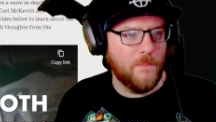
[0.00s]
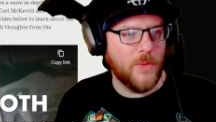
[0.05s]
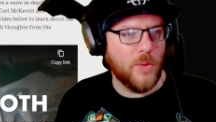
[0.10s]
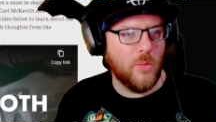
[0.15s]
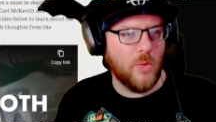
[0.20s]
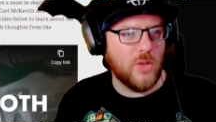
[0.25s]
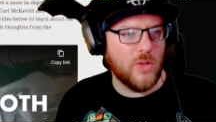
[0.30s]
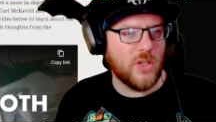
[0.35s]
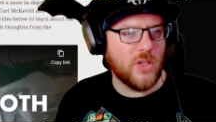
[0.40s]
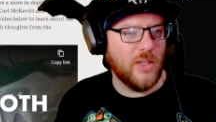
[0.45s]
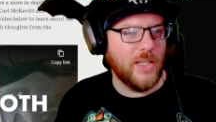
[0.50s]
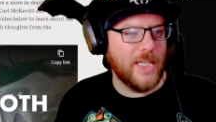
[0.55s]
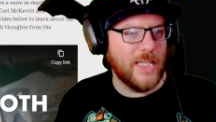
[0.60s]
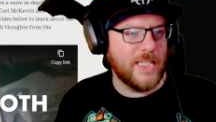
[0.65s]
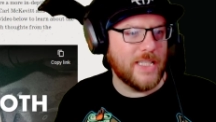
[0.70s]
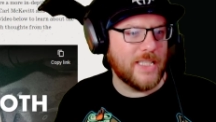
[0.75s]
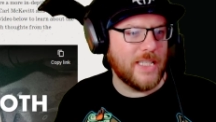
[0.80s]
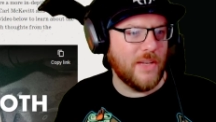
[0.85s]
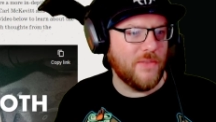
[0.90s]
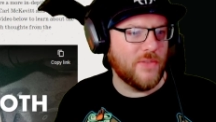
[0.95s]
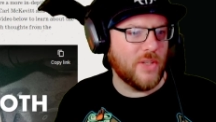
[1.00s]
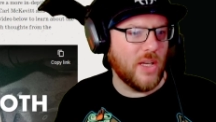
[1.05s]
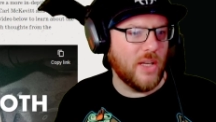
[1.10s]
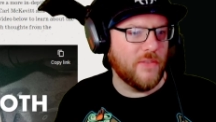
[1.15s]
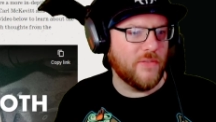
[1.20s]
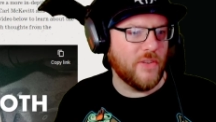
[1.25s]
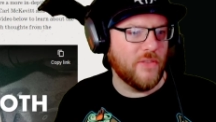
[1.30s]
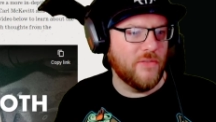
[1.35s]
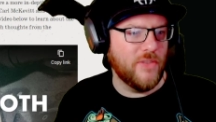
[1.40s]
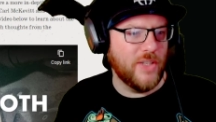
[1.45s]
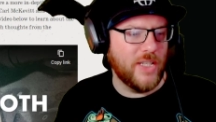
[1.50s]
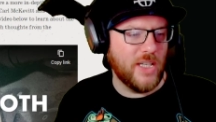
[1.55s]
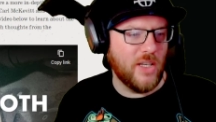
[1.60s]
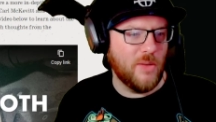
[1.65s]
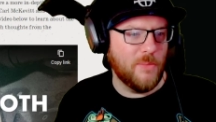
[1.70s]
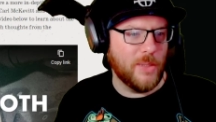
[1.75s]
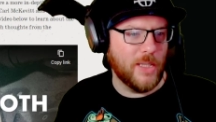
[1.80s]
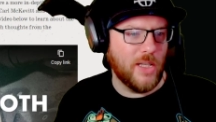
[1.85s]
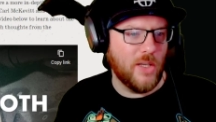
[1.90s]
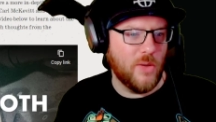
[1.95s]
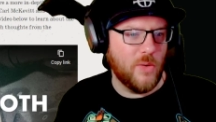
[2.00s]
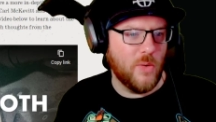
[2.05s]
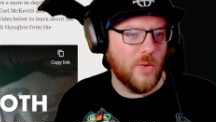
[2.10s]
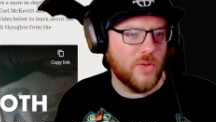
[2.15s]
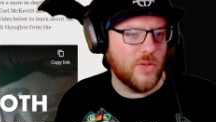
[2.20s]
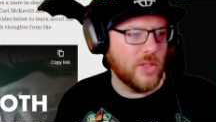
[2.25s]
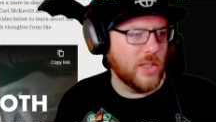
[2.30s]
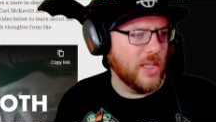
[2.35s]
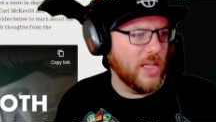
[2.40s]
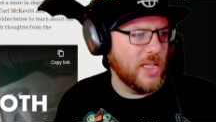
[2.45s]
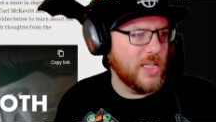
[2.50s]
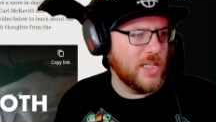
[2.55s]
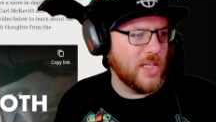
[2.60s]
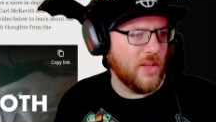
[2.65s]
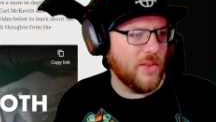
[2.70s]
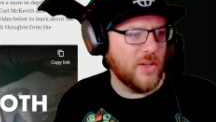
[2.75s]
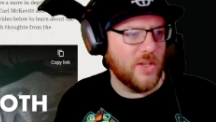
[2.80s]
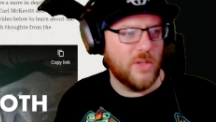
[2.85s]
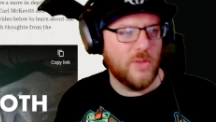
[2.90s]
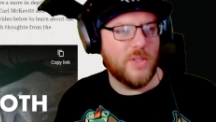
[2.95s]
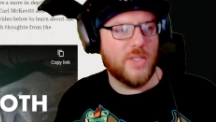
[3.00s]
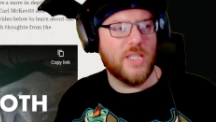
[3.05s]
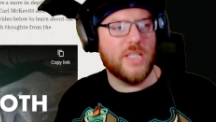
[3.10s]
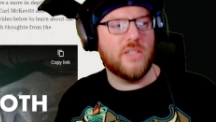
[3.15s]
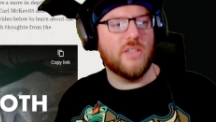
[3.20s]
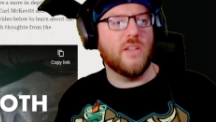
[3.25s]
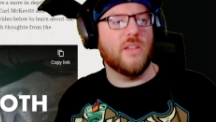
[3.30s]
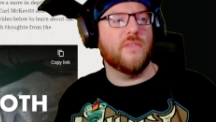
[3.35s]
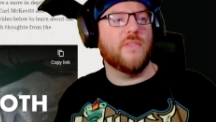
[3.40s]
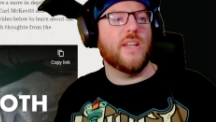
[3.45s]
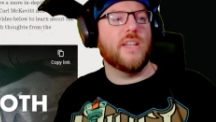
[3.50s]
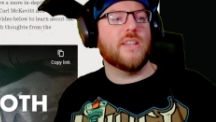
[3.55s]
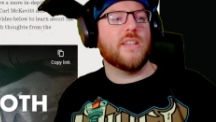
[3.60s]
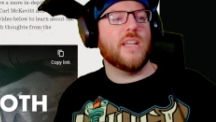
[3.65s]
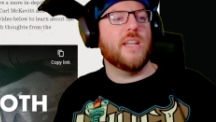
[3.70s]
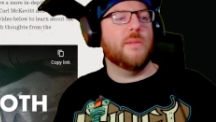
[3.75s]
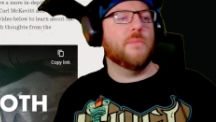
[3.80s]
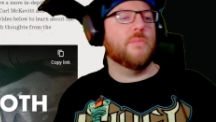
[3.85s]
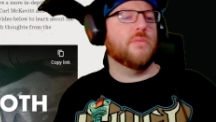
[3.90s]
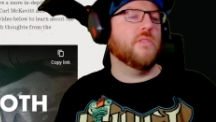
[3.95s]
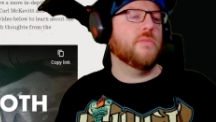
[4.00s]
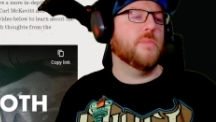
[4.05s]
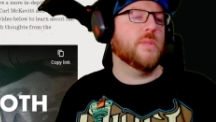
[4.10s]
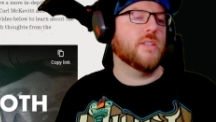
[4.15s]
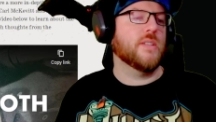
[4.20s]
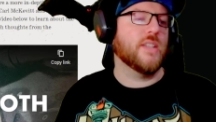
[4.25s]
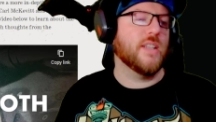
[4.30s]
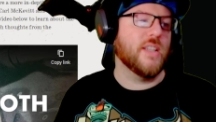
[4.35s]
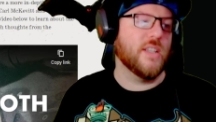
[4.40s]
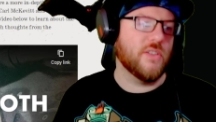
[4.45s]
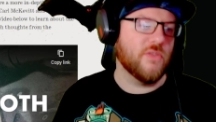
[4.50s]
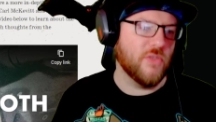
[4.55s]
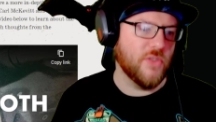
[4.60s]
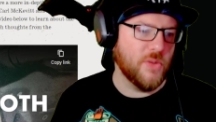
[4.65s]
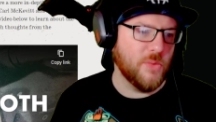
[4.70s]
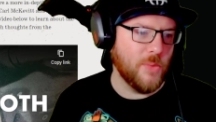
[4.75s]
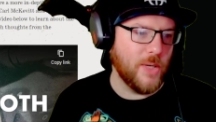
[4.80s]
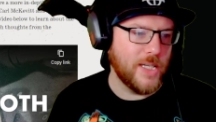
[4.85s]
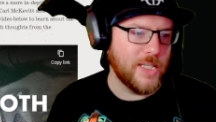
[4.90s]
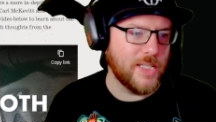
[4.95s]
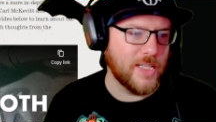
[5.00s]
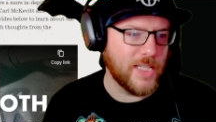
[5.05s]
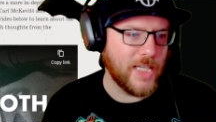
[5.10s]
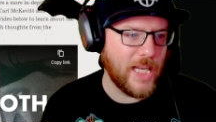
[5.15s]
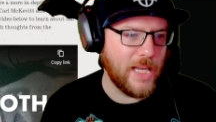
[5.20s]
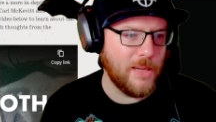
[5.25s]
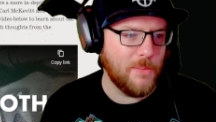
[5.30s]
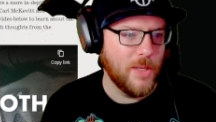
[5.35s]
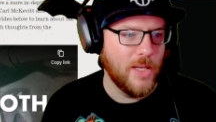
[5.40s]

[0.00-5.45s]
watch our latest Dev Dive video below to learn the new seasonal event and improvements that are on the way to the game,